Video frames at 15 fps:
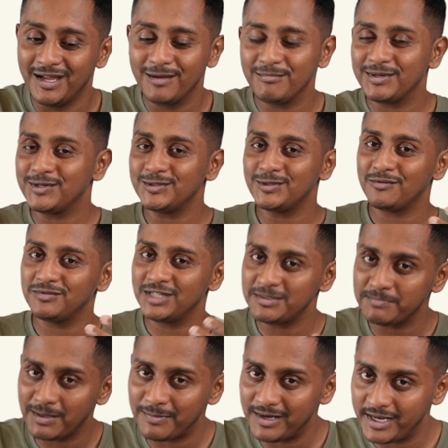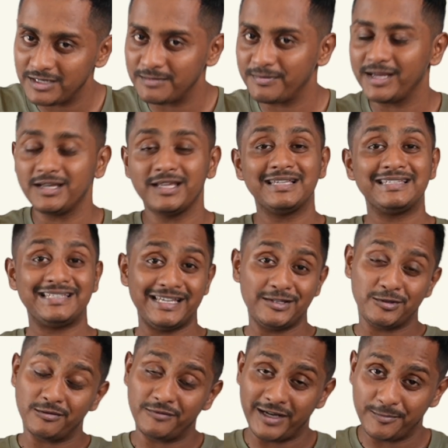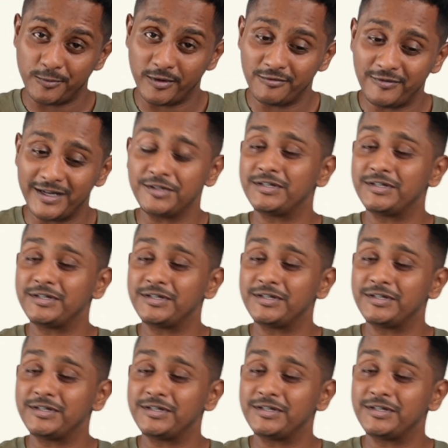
Because of this, people end up getting 6 or 5.5.